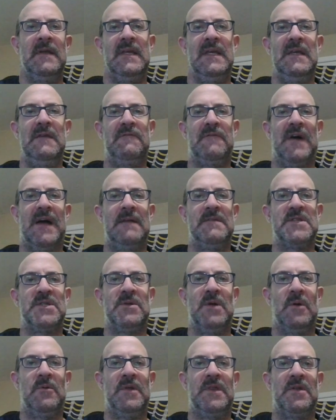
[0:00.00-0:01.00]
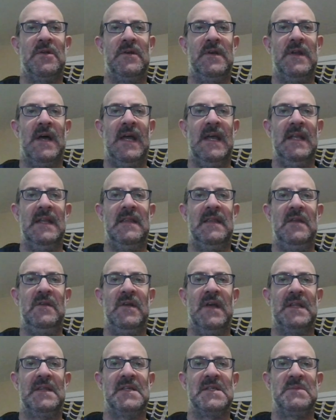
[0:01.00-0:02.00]
e5 square with your knight, and then
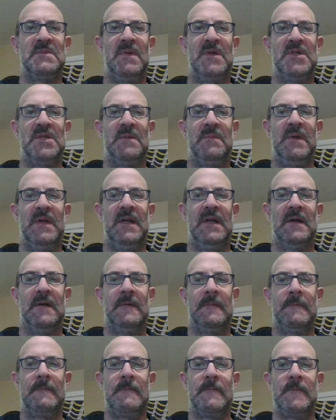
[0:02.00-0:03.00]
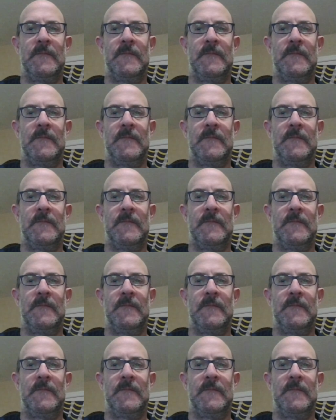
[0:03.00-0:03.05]
you got this bishop here.